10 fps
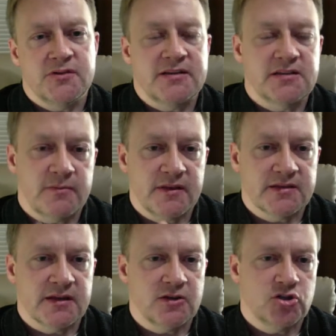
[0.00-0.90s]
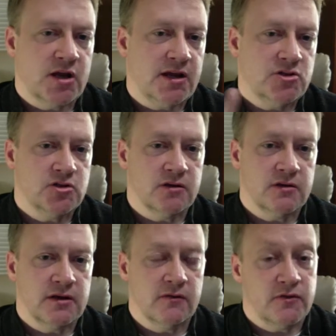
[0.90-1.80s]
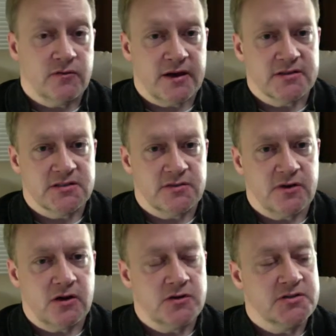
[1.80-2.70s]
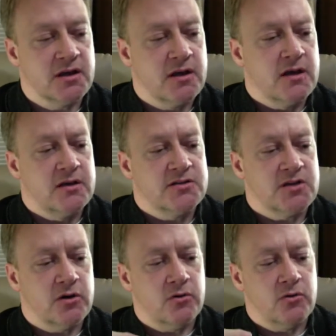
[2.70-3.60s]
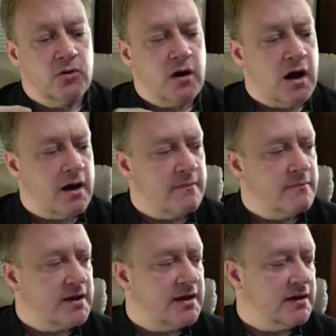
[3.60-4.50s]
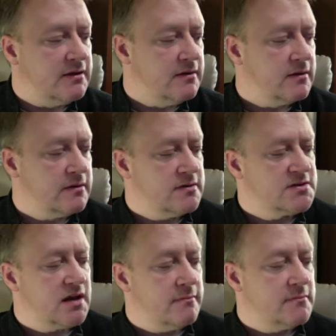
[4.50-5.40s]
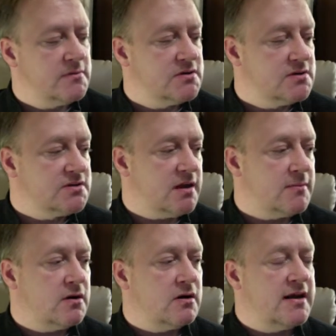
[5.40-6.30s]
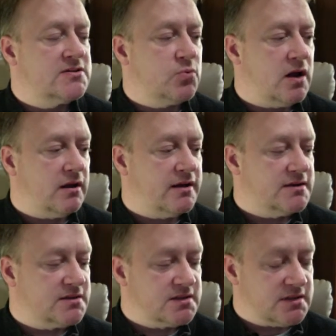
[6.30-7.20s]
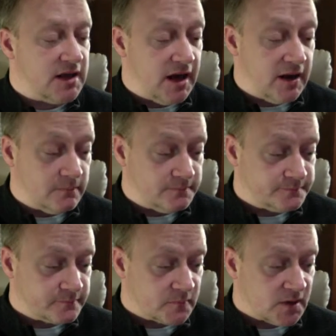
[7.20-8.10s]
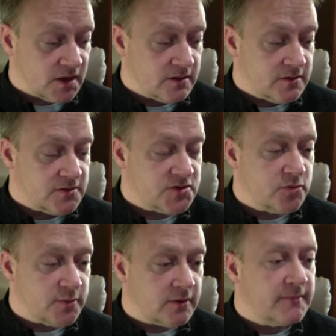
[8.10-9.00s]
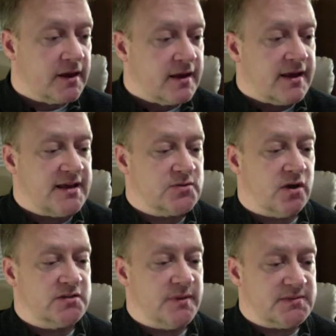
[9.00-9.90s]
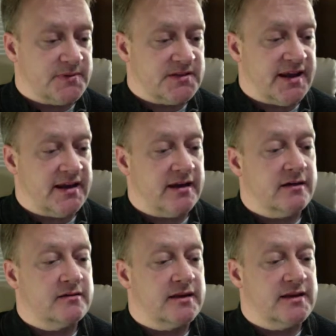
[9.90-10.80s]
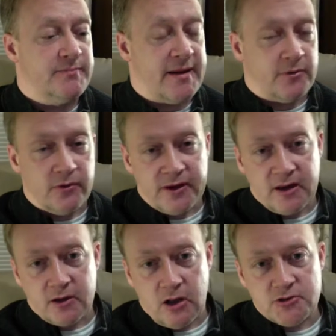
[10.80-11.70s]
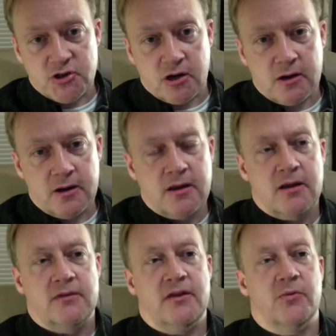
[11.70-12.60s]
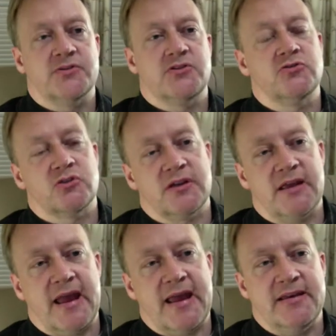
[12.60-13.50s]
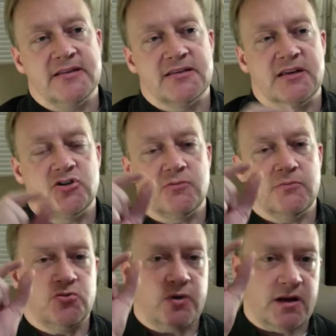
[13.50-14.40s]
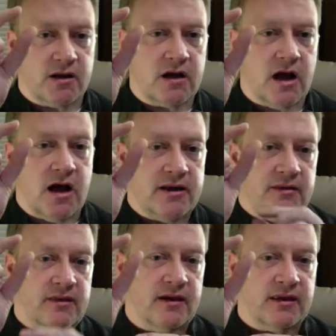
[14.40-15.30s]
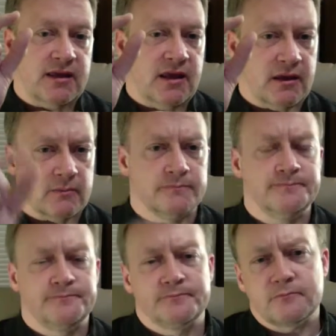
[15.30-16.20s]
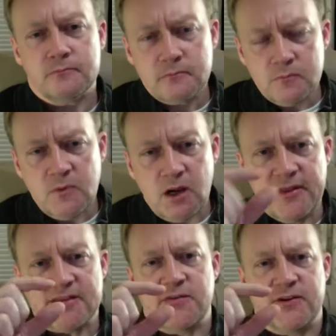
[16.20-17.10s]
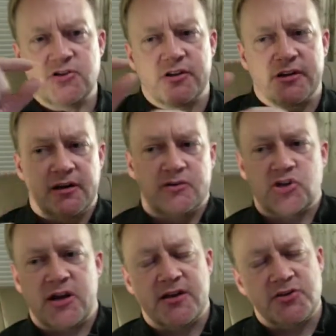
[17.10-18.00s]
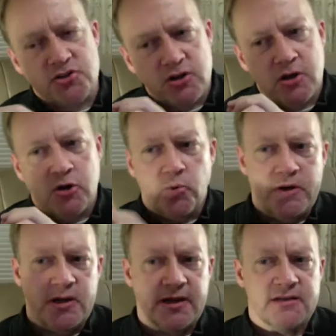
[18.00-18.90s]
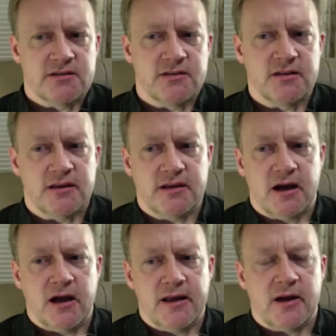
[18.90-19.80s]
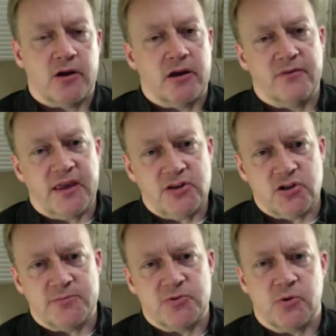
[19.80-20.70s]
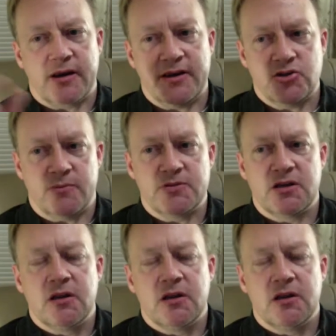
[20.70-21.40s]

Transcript: That's something that's going to change in a few thousands of years. So in Sumer, as well as Sumer, as well as Mesopotamia and Babylonian culture, there was usually a distinction between a god and then a king. That's eventually going to change when you get into the area of Egypt, where Egypt,